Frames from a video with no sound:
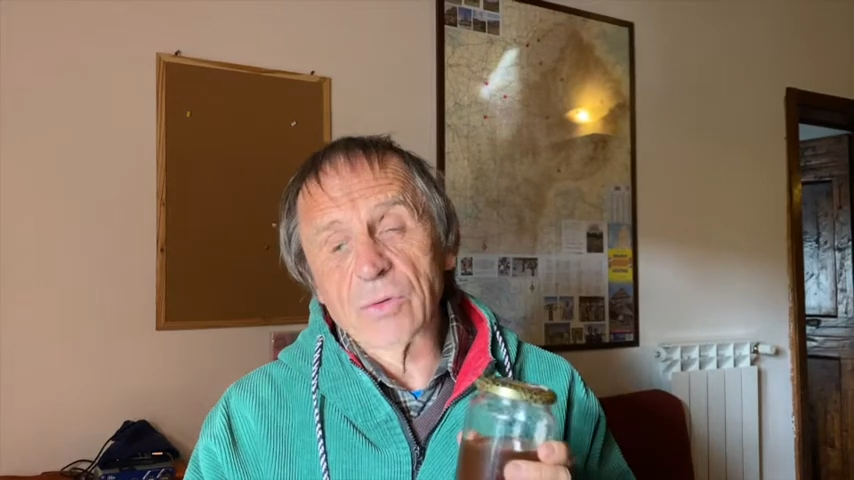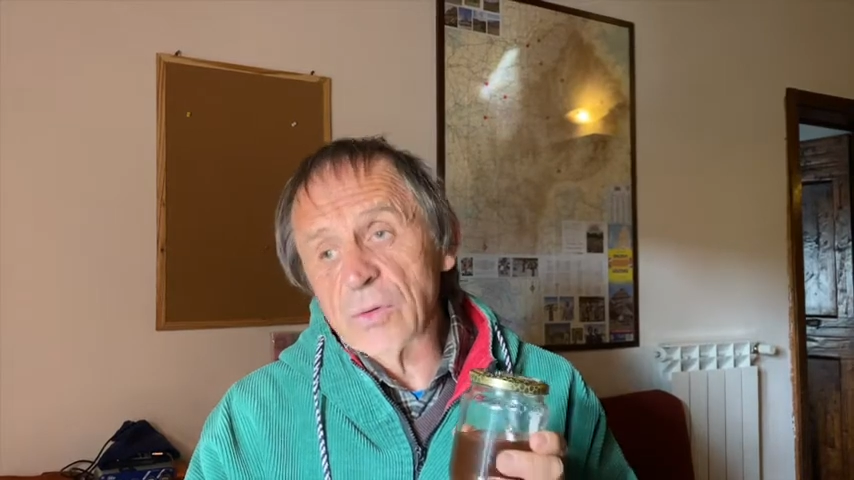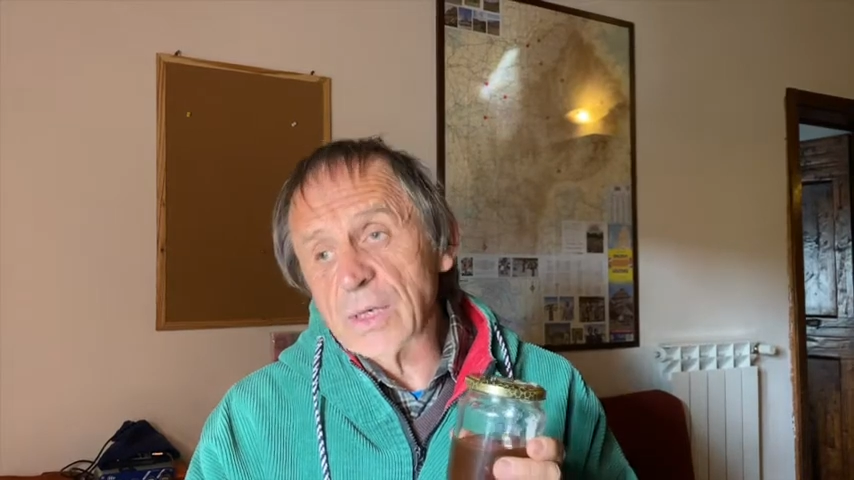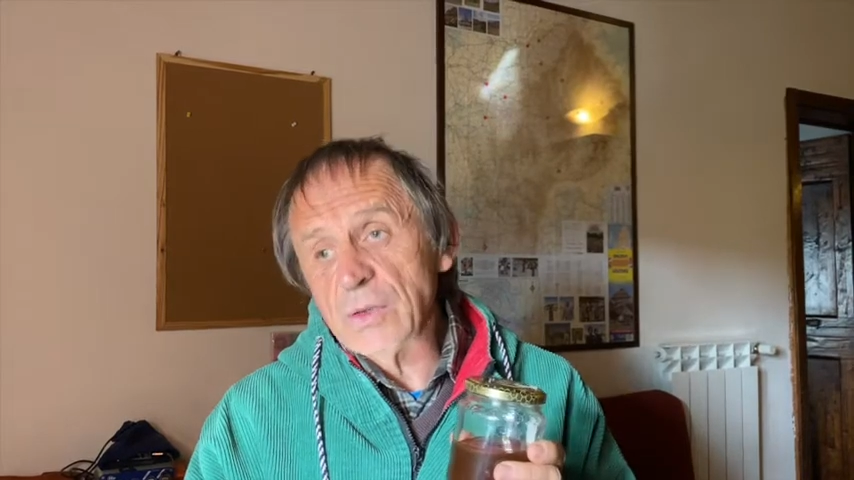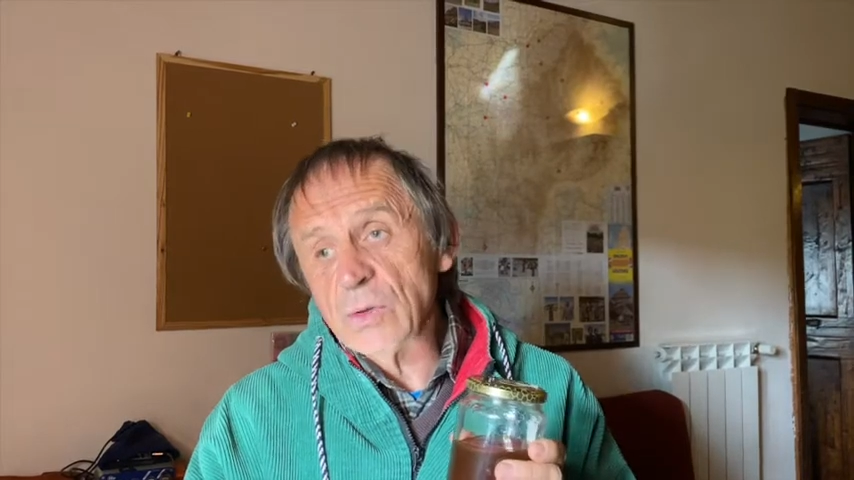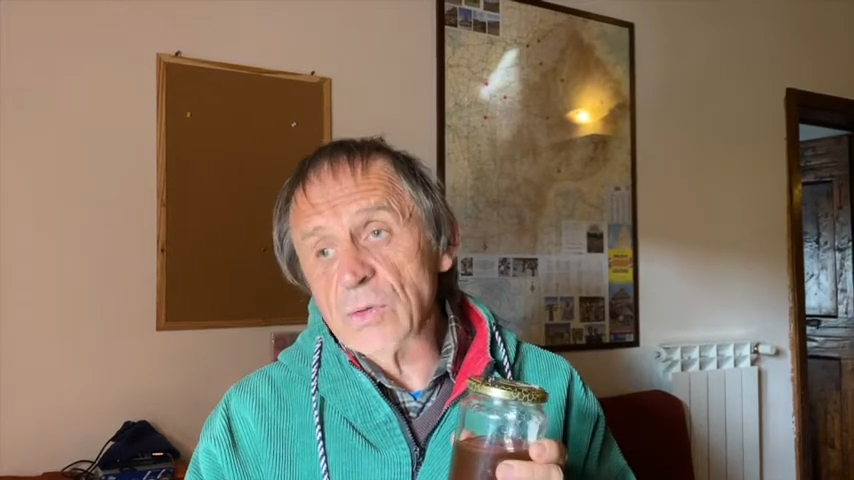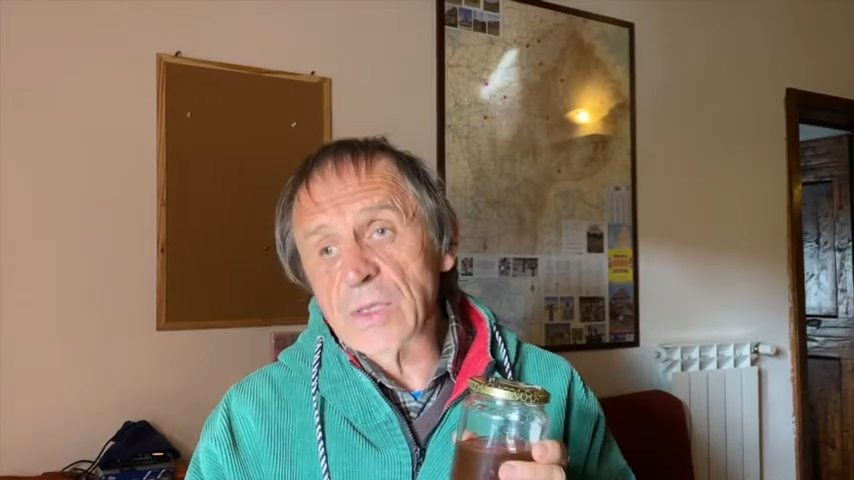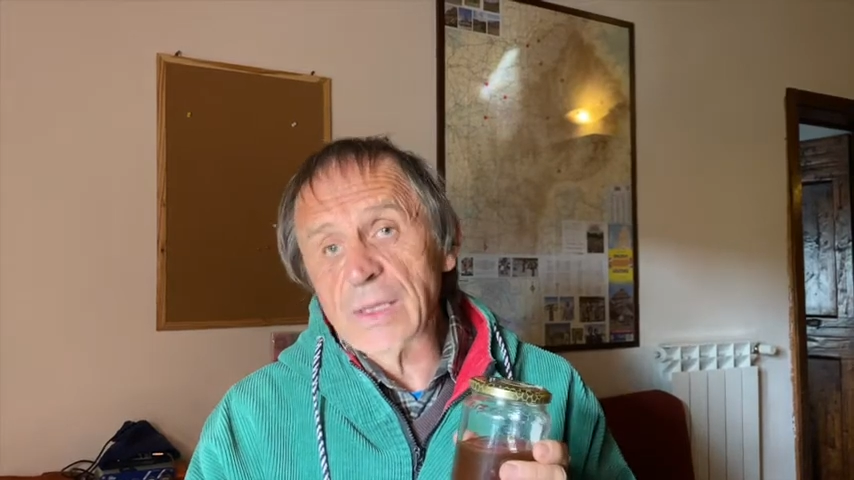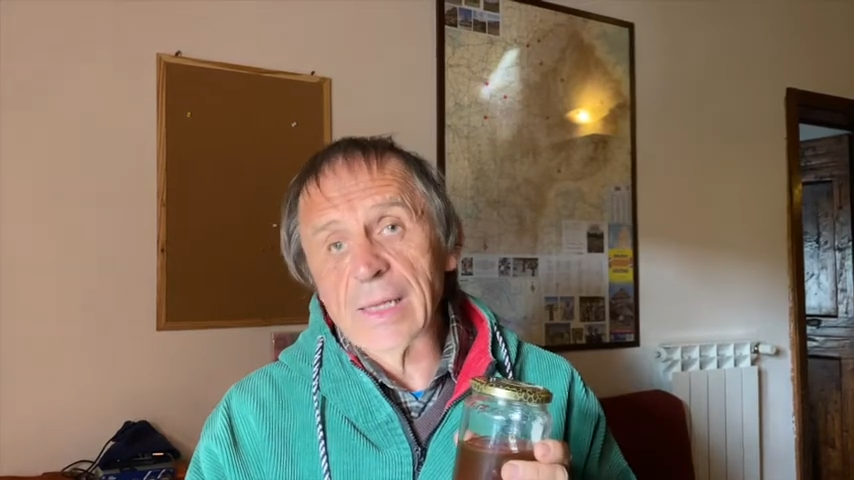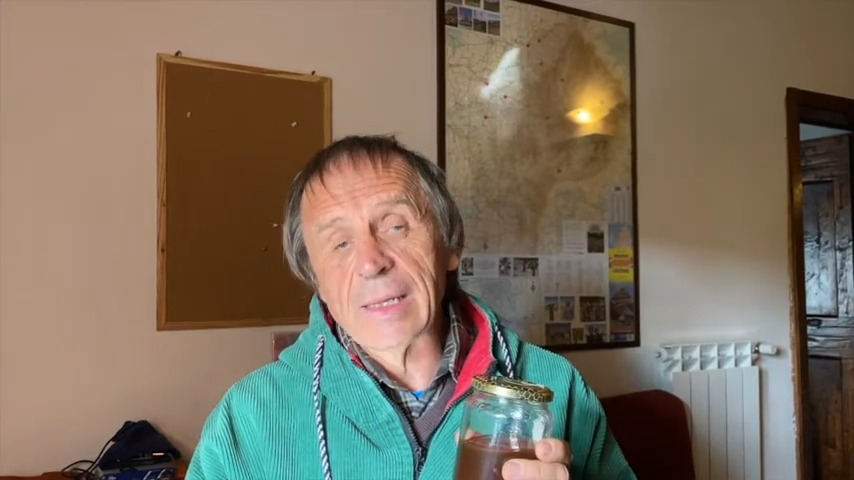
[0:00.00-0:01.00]
you can use
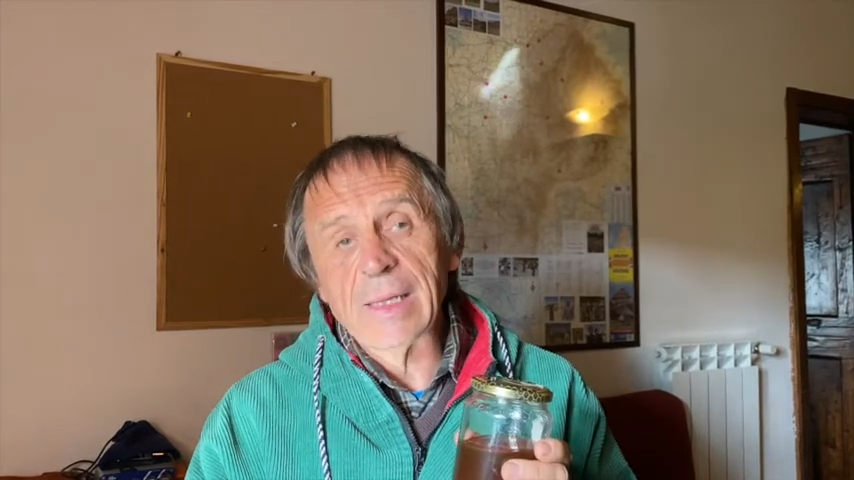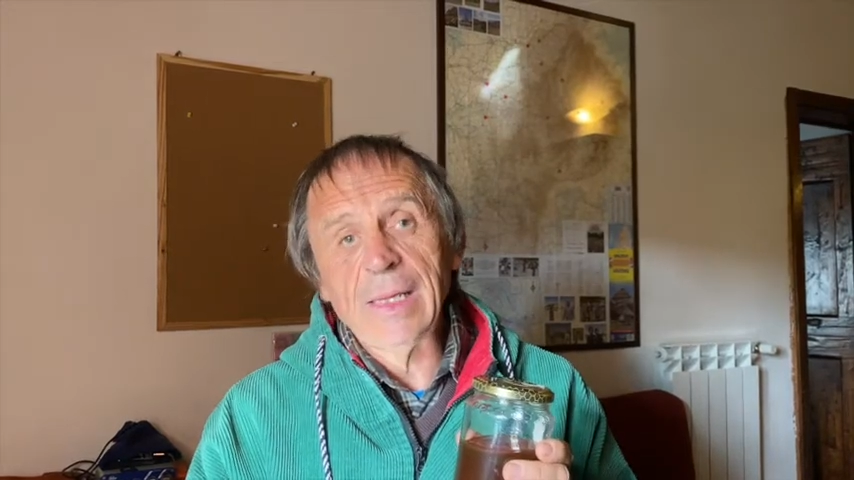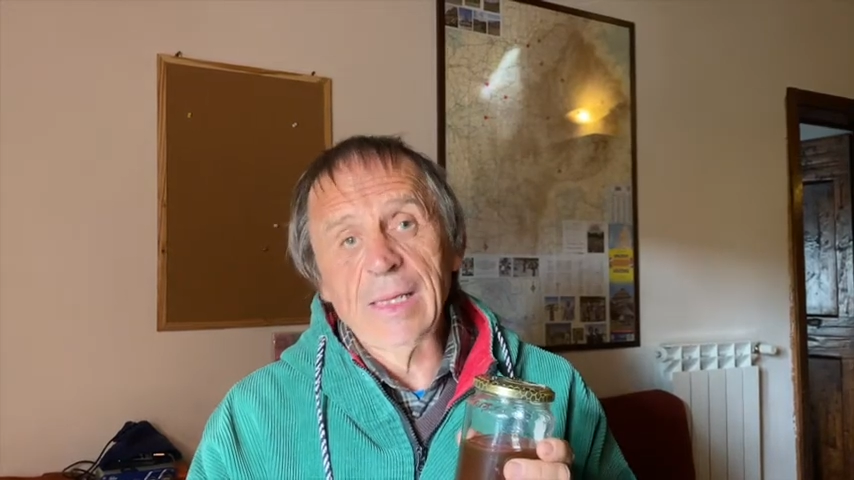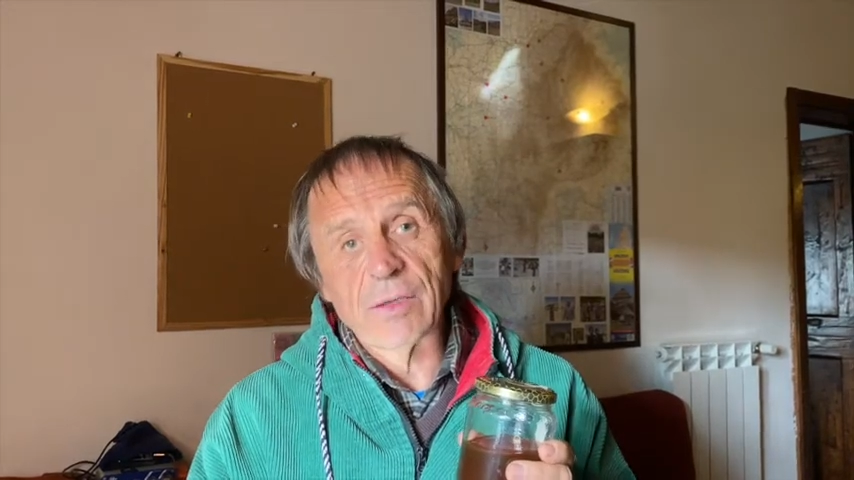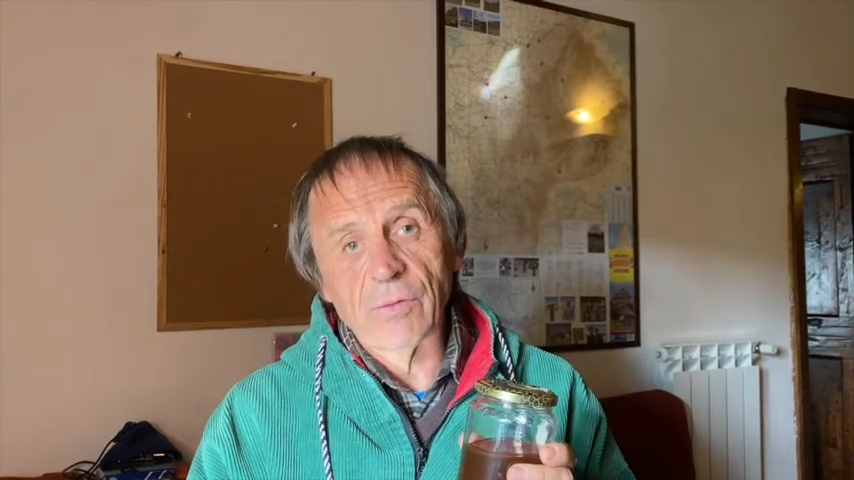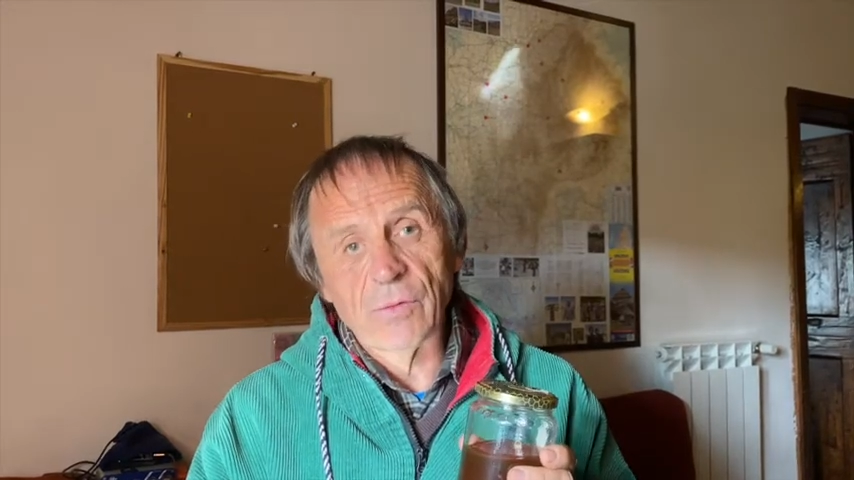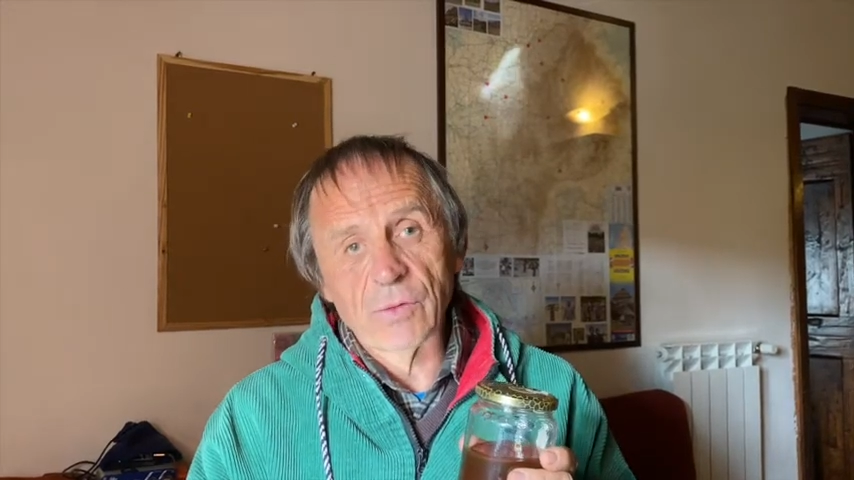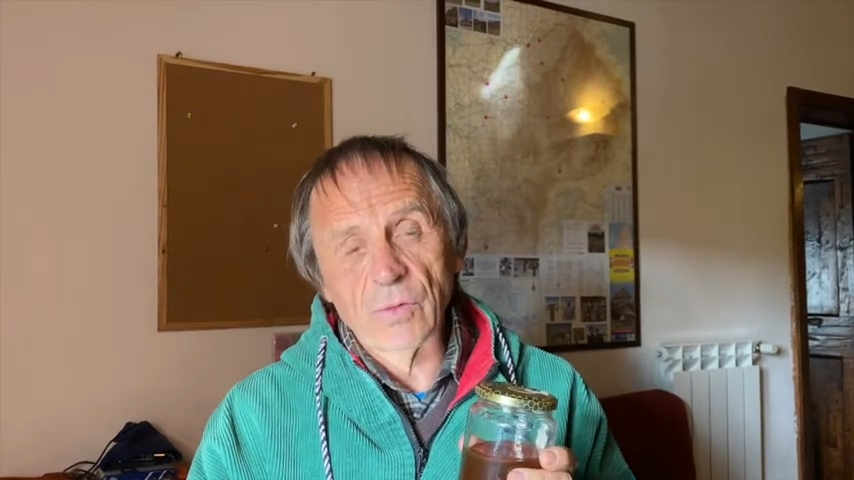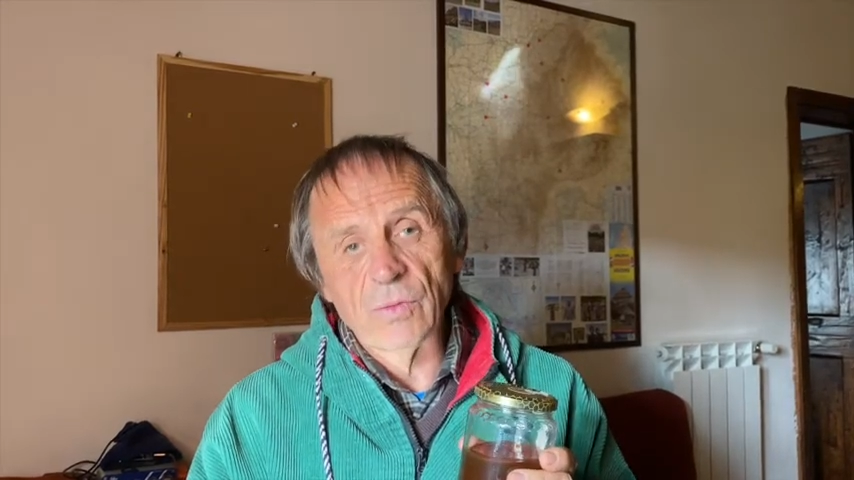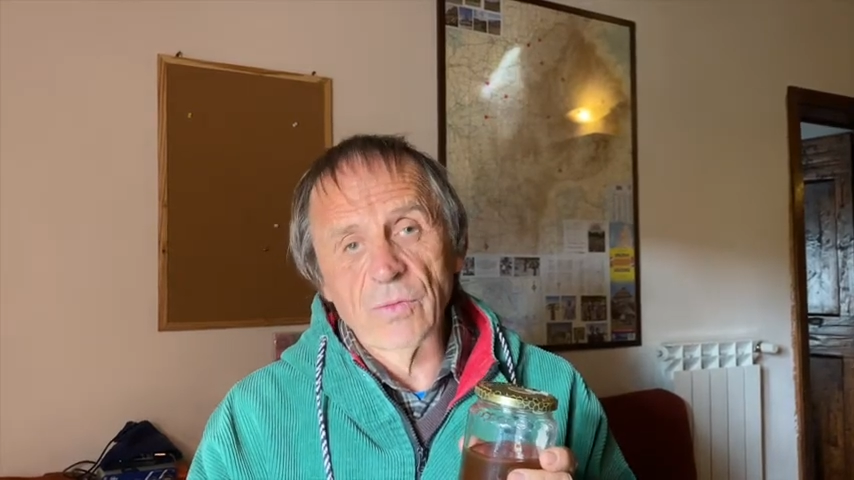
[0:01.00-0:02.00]
it at least for
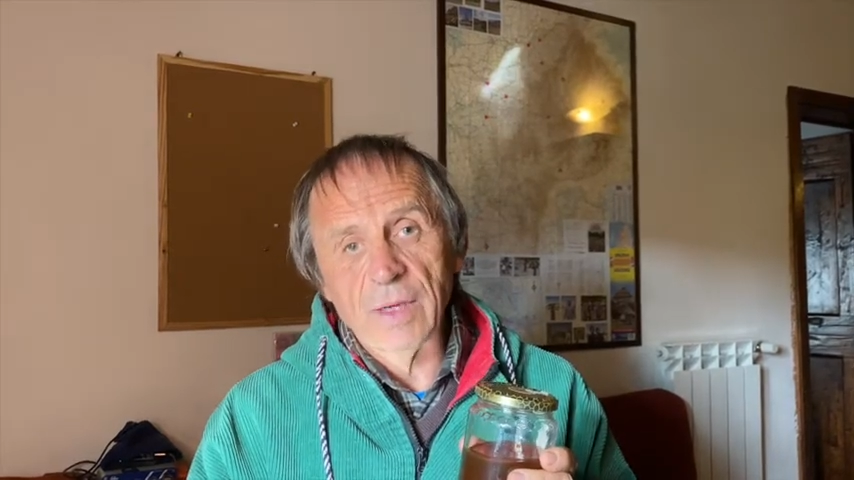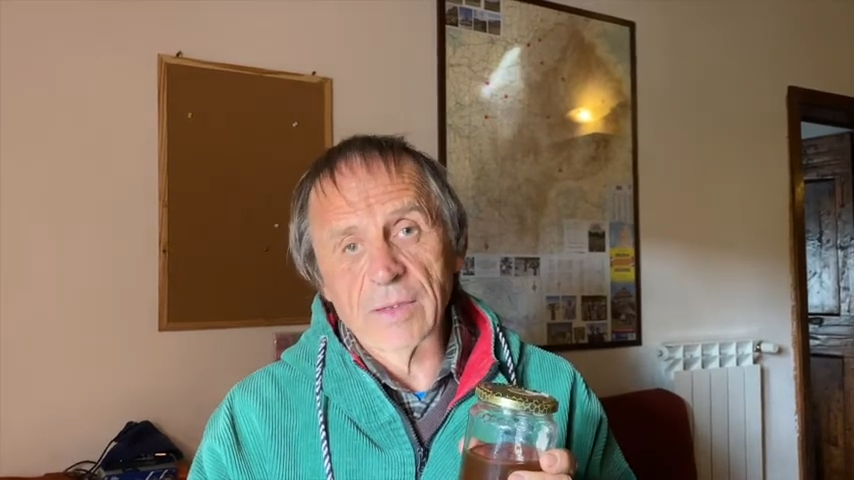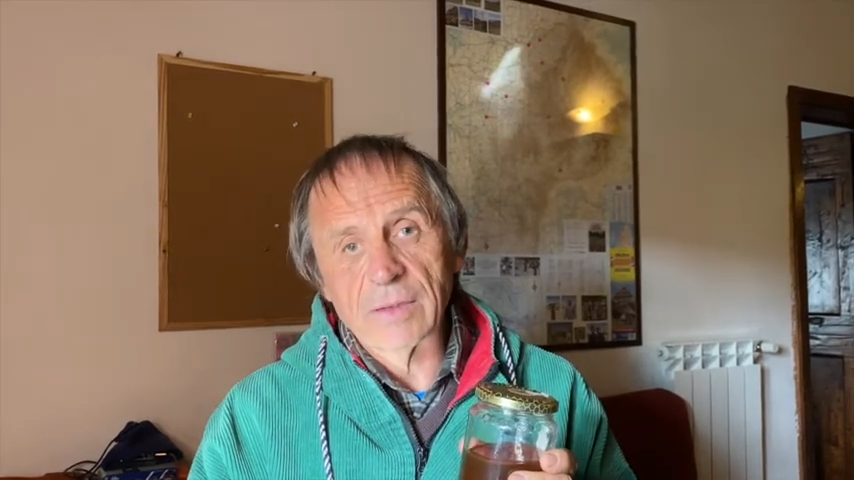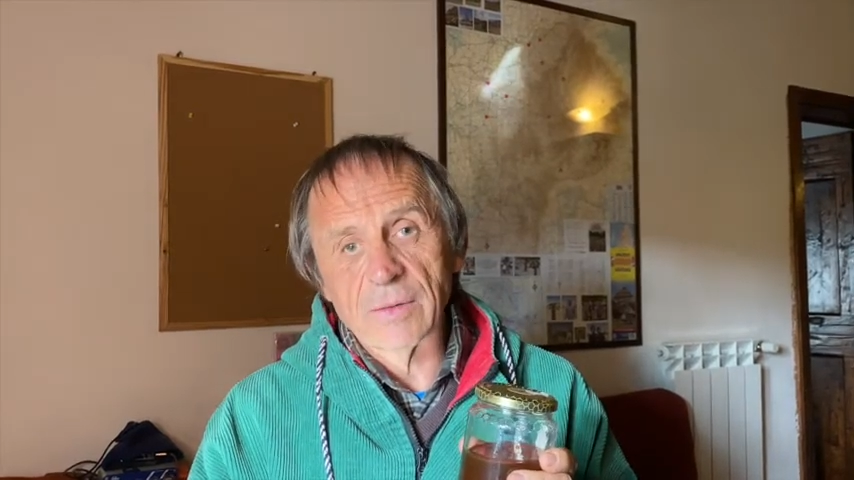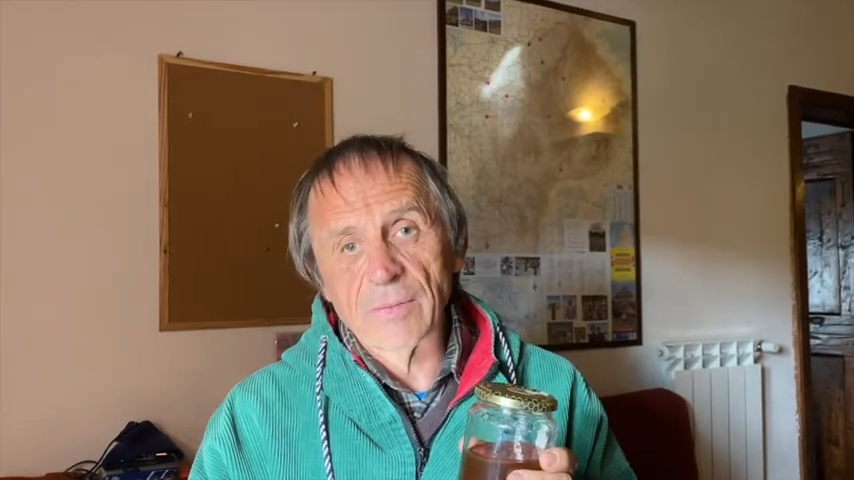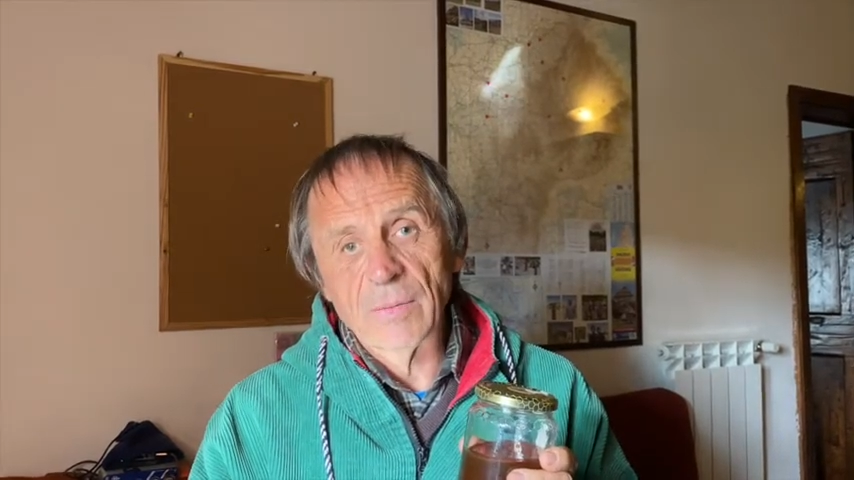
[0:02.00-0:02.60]
2 weeks.